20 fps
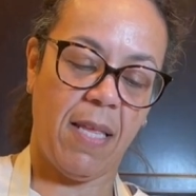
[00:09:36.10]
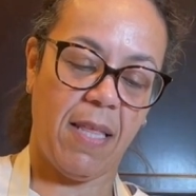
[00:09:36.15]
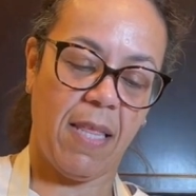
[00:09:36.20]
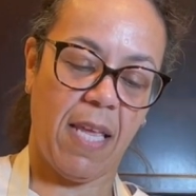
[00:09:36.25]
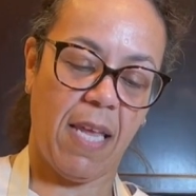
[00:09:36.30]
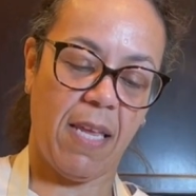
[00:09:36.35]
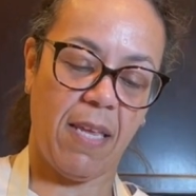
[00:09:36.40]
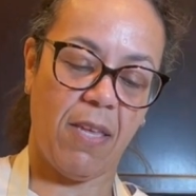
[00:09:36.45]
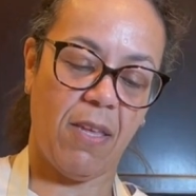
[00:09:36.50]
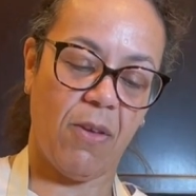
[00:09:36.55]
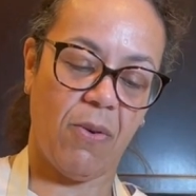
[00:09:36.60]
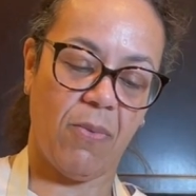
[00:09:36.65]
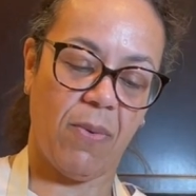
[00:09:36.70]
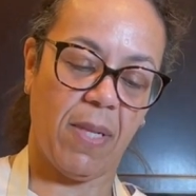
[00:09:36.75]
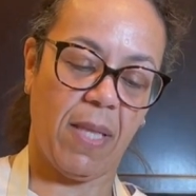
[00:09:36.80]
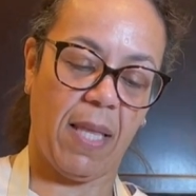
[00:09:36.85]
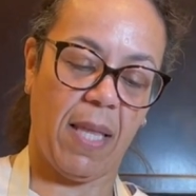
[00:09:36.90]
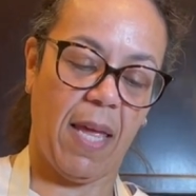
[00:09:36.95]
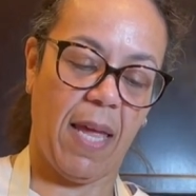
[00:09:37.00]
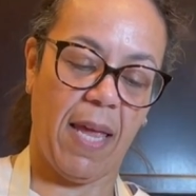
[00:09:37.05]
that you
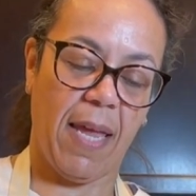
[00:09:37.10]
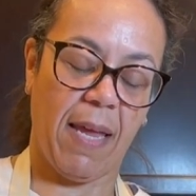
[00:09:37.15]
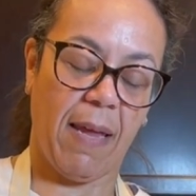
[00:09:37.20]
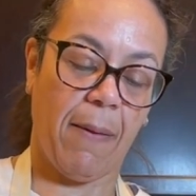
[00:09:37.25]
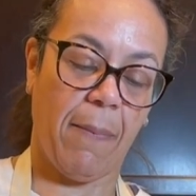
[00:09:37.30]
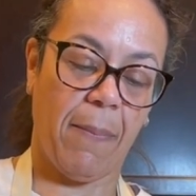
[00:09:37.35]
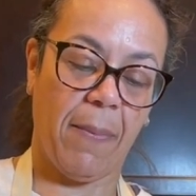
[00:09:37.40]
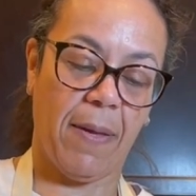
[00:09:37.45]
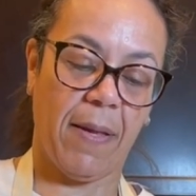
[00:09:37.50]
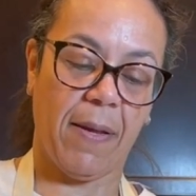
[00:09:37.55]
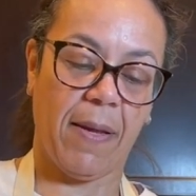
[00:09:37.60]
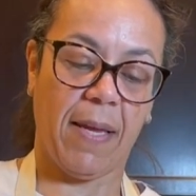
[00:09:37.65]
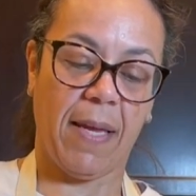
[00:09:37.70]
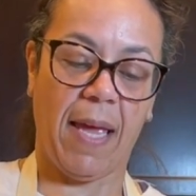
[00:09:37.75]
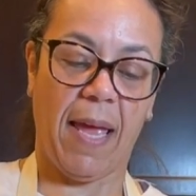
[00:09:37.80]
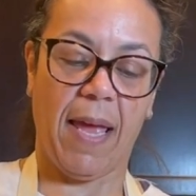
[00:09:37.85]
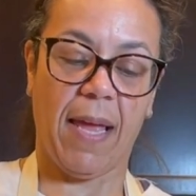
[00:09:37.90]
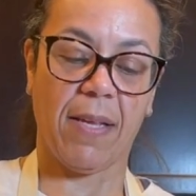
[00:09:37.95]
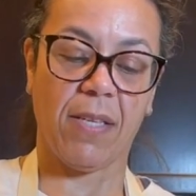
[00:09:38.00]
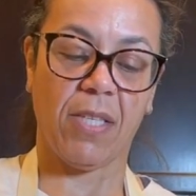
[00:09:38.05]
would like, but
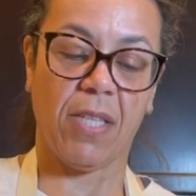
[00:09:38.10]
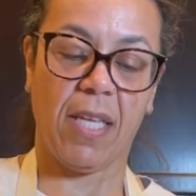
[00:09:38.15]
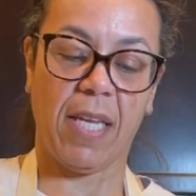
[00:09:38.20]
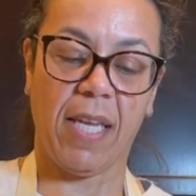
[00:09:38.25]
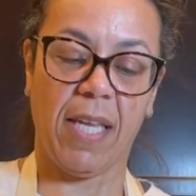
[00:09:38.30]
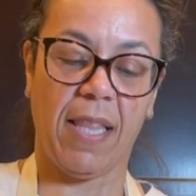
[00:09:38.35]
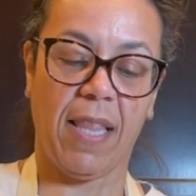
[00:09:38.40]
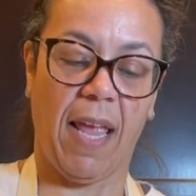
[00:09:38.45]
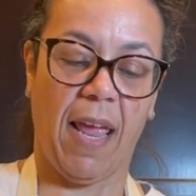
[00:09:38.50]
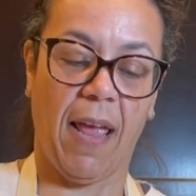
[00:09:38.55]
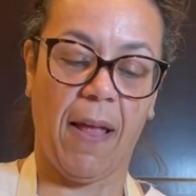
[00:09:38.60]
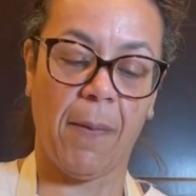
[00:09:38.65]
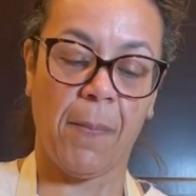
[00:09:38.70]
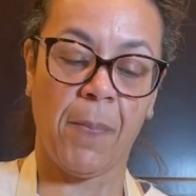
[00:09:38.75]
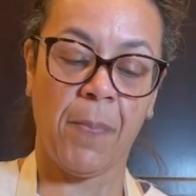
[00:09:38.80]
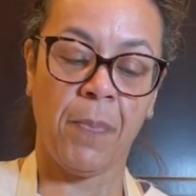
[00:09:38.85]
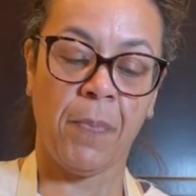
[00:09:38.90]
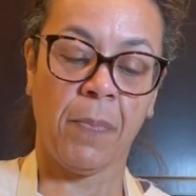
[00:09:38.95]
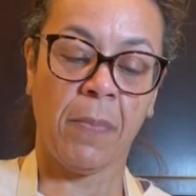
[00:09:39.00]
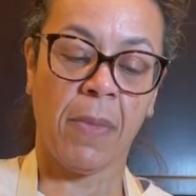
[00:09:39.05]
gosh, look at that.
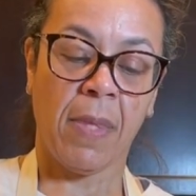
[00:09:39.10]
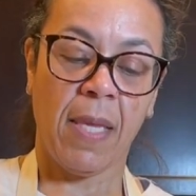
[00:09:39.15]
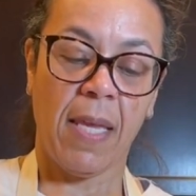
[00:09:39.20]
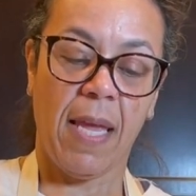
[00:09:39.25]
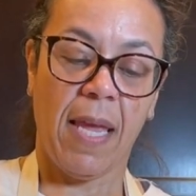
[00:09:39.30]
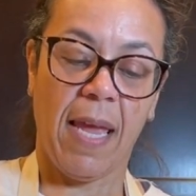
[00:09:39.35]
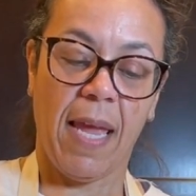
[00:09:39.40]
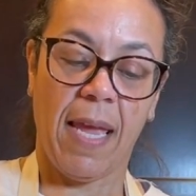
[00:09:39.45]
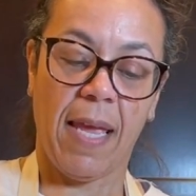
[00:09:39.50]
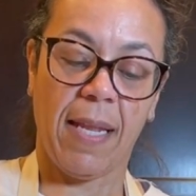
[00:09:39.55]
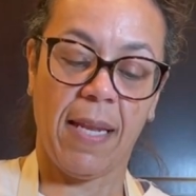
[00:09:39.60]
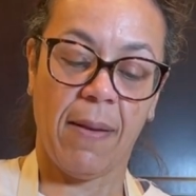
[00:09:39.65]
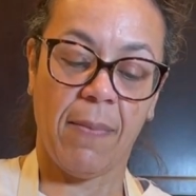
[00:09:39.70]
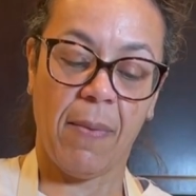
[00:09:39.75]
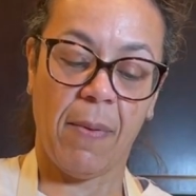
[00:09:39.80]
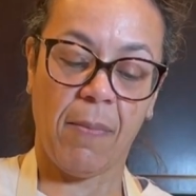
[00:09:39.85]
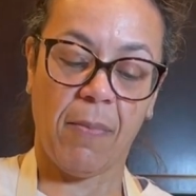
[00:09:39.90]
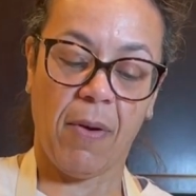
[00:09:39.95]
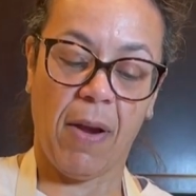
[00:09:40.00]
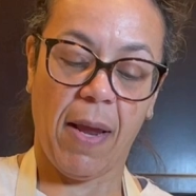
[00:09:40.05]
And
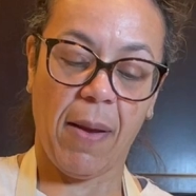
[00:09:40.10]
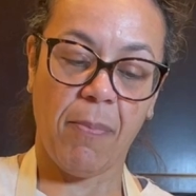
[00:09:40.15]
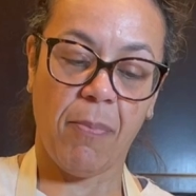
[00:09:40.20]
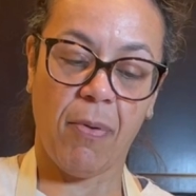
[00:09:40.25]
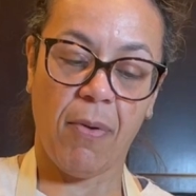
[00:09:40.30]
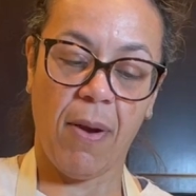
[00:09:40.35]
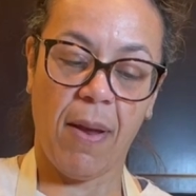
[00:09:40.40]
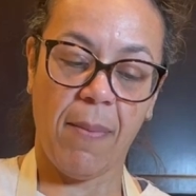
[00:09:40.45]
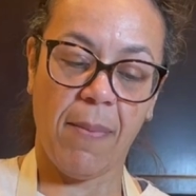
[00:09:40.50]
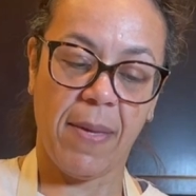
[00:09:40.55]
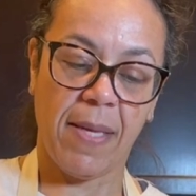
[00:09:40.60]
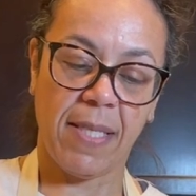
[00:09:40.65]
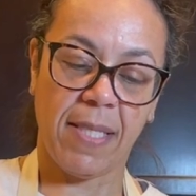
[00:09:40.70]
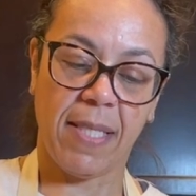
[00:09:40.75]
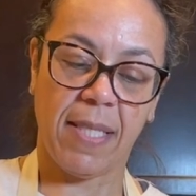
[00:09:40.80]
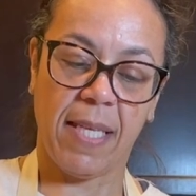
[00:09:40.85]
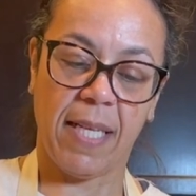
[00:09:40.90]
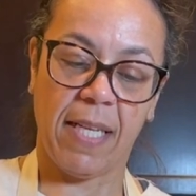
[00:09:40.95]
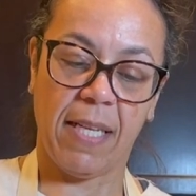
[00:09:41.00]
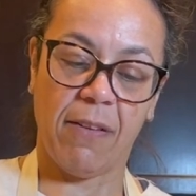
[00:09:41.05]
remember, I
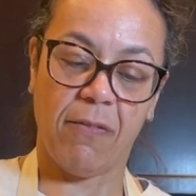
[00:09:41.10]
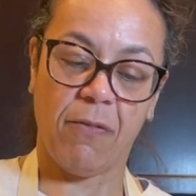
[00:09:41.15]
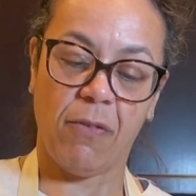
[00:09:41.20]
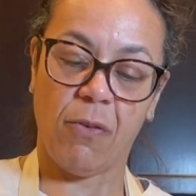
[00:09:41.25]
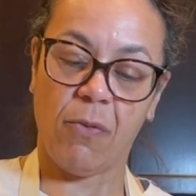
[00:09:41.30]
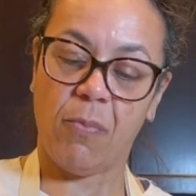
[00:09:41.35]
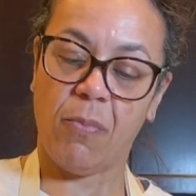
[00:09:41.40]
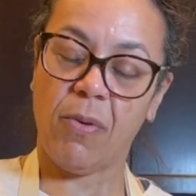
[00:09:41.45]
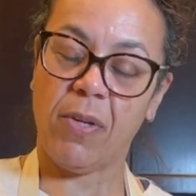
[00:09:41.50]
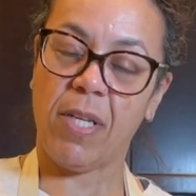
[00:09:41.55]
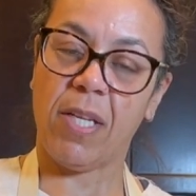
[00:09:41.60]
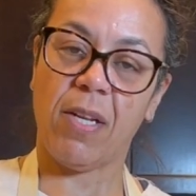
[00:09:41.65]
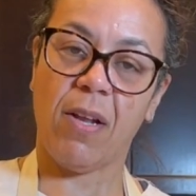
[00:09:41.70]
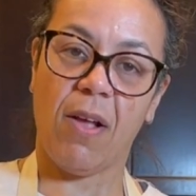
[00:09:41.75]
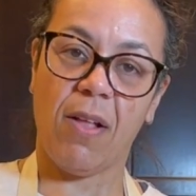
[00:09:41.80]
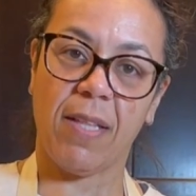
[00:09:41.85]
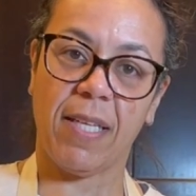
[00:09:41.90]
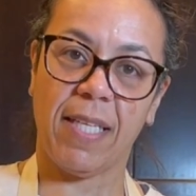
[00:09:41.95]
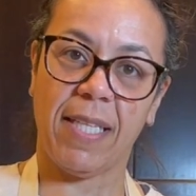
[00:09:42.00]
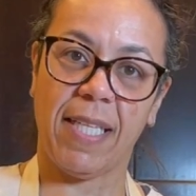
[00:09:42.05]
promised that if you put it
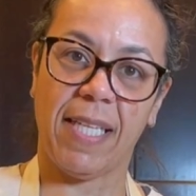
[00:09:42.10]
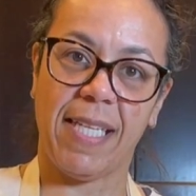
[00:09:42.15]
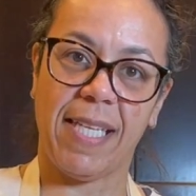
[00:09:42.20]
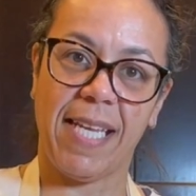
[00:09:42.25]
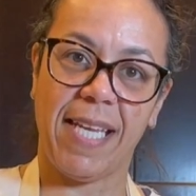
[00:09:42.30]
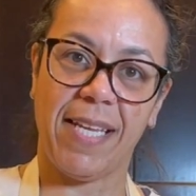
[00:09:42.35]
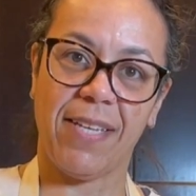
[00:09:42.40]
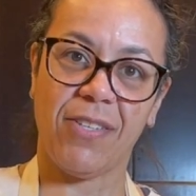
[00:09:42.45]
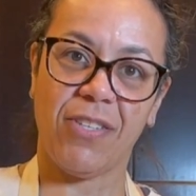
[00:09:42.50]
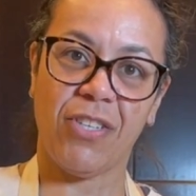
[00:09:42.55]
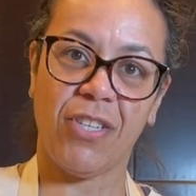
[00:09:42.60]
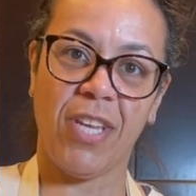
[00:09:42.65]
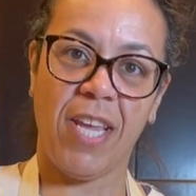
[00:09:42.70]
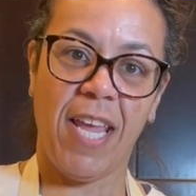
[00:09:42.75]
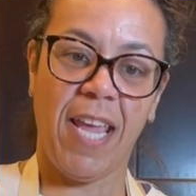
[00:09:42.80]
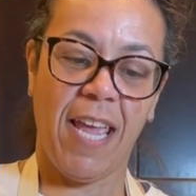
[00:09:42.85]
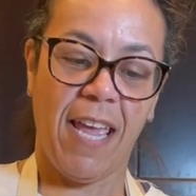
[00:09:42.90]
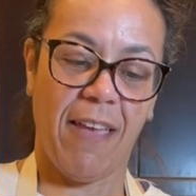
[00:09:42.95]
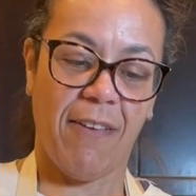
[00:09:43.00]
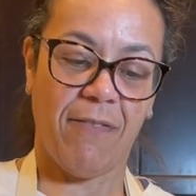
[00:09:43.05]
all in the dish
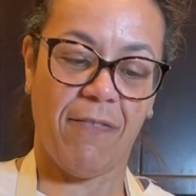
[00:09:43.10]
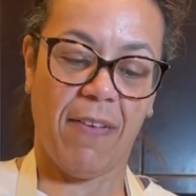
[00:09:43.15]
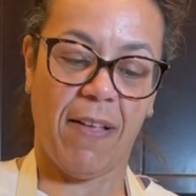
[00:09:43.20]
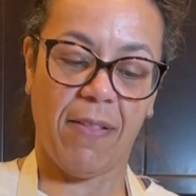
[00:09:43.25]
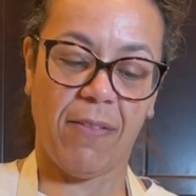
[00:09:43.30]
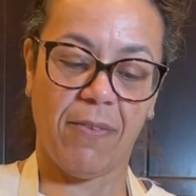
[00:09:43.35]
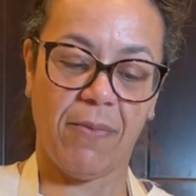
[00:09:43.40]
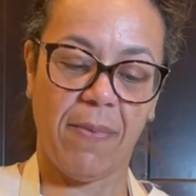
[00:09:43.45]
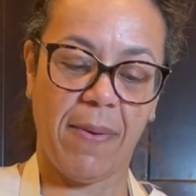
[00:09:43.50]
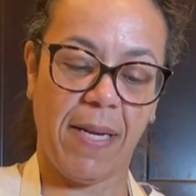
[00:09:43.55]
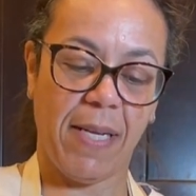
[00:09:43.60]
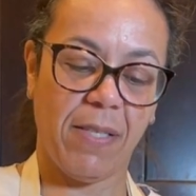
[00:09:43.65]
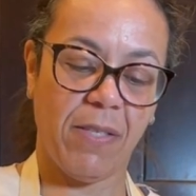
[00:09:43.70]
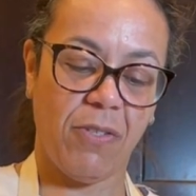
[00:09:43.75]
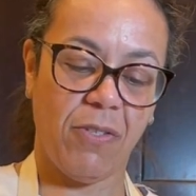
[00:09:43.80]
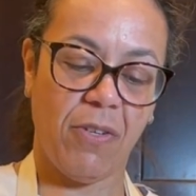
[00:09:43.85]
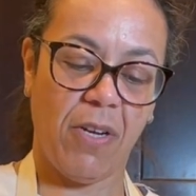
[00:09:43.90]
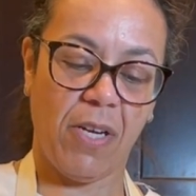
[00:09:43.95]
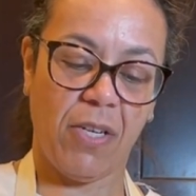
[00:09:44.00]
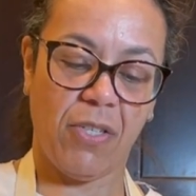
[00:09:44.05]
and followed my
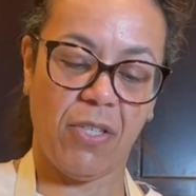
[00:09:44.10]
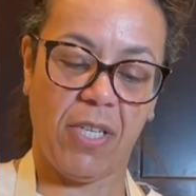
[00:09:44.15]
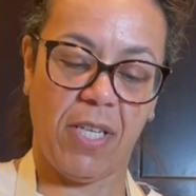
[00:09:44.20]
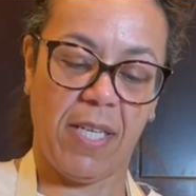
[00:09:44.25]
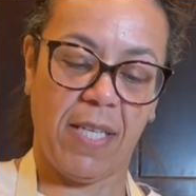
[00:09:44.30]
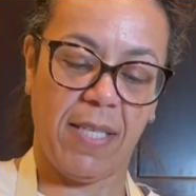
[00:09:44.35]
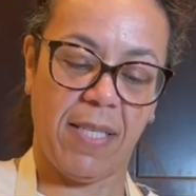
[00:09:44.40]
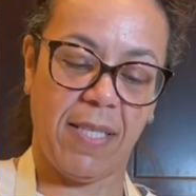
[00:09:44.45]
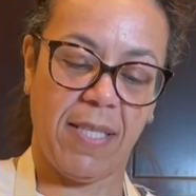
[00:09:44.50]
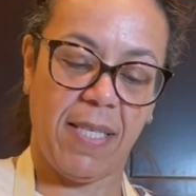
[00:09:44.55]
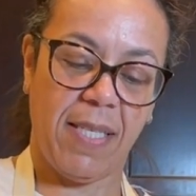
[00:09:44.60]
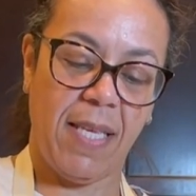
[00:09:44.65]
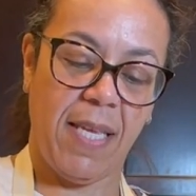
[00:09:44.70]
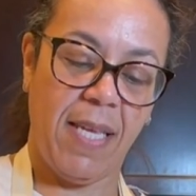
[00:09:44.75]
instructions